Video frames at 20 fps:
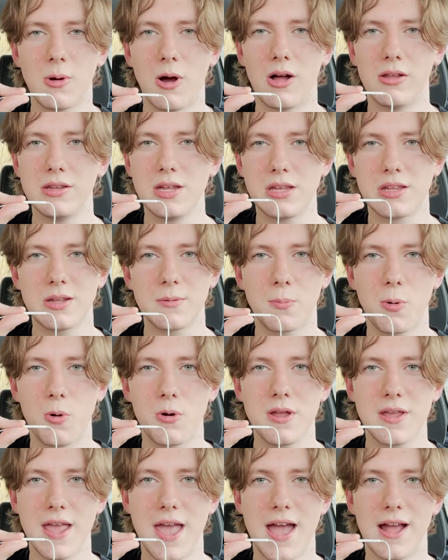all these
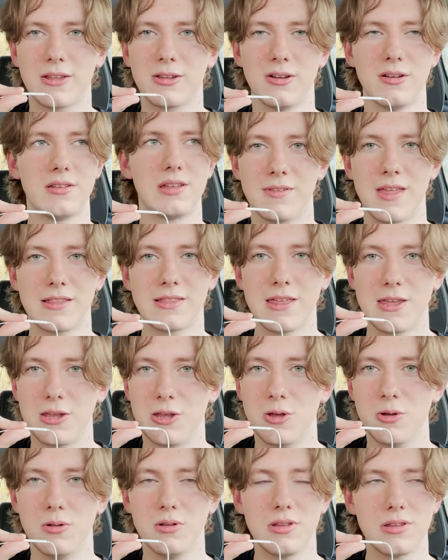supporting actors that they
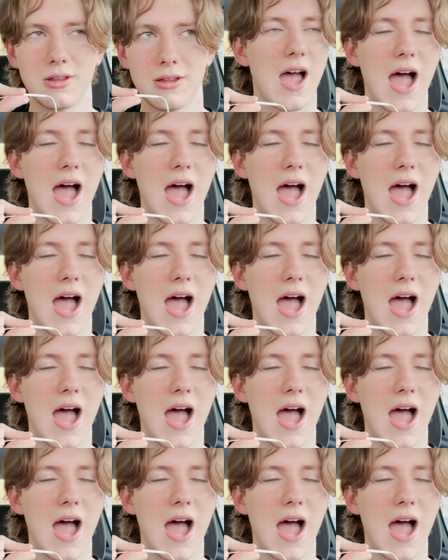used,